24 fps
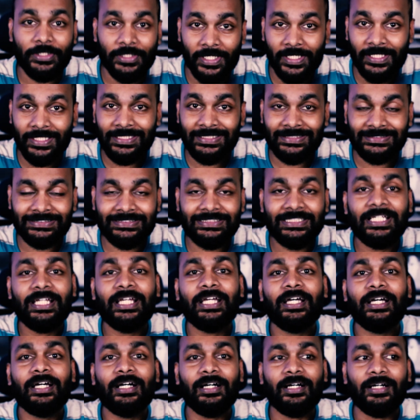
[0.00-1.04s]
trials
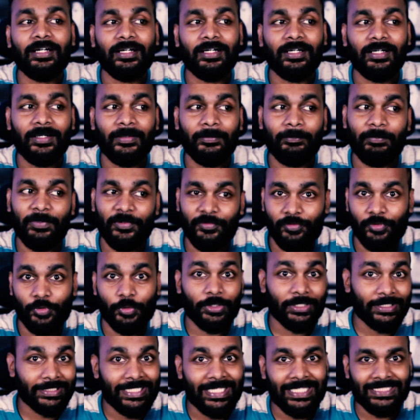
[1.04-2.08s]

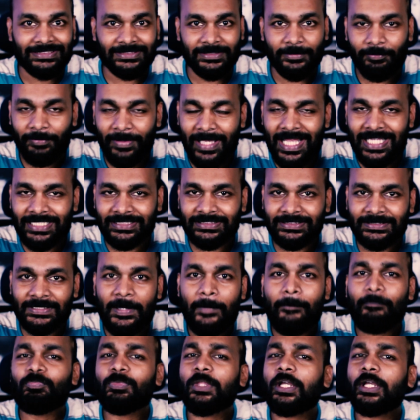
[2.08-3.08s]
before it gets a pass.